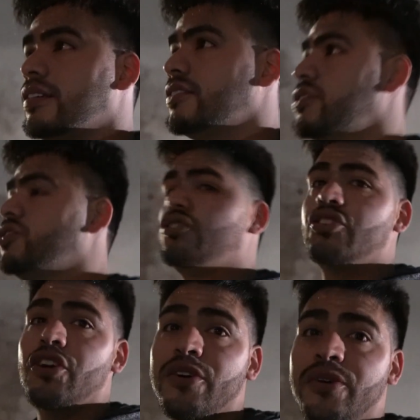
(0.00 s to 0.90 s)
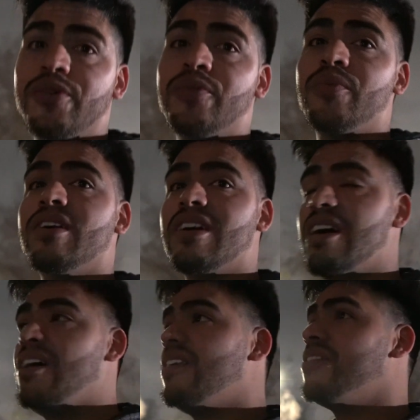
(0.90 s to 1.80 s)
so we
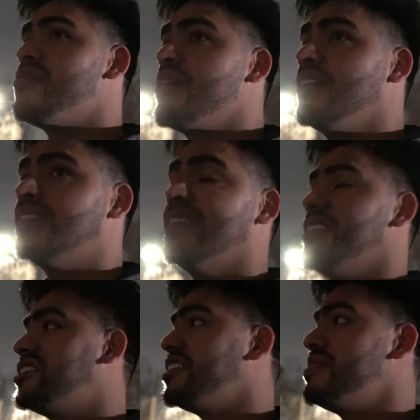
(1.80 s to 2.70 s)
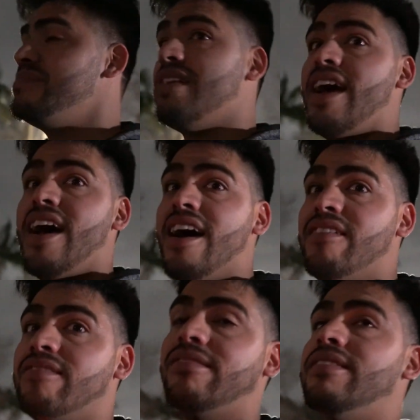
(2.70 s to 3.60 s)
are on our way to the gym
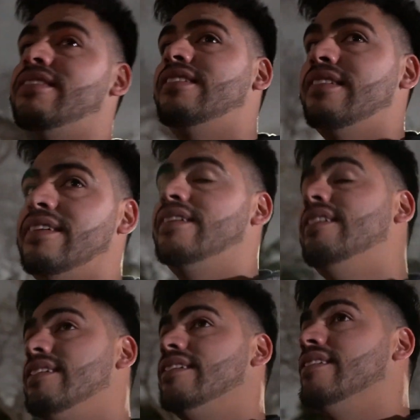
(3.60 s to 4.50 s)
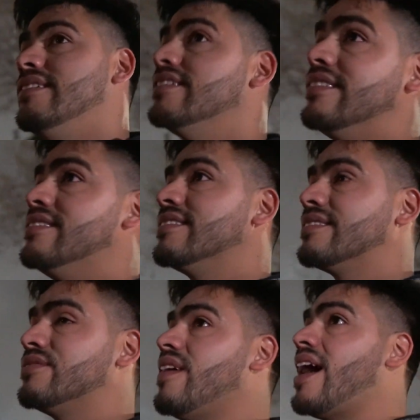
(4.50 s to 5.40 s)
now. You know,
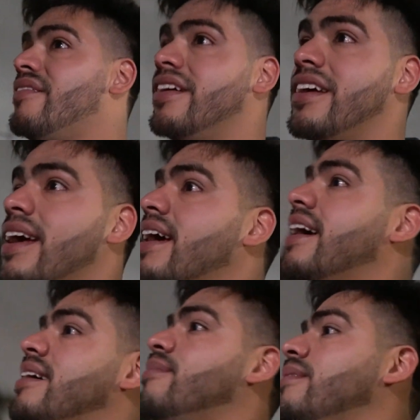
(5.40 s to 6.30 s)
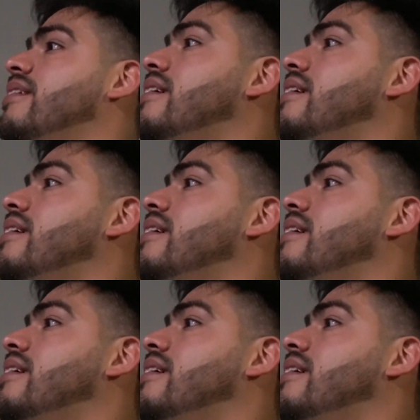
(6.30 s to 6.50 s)
it's 5 a.m.